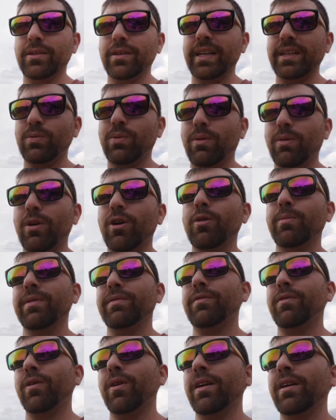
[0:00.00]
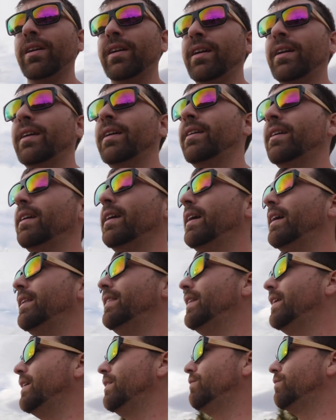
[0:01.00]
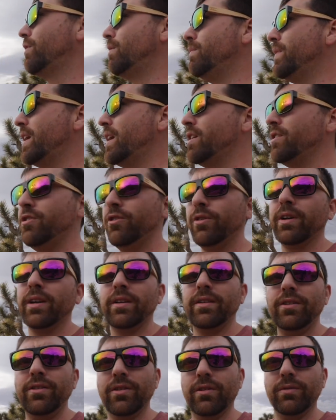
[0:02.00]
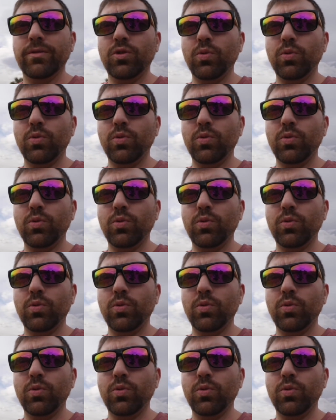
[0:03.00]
So that's what we're hoping for. And then from there you can, you know,